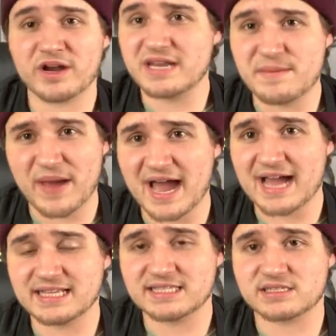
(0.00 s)
Wear knee
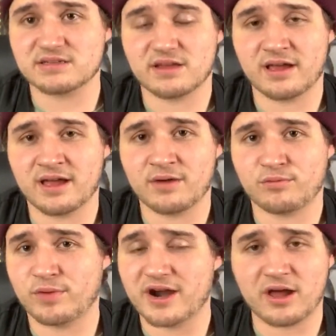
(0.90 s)
pads,
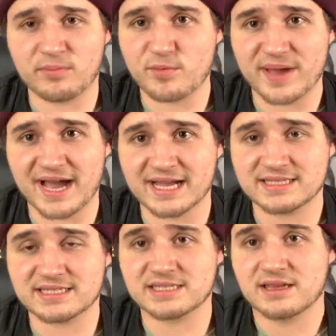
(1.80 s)
wear elbow
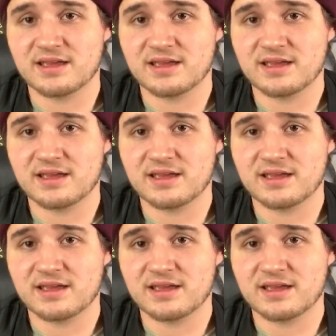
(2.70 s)
pads,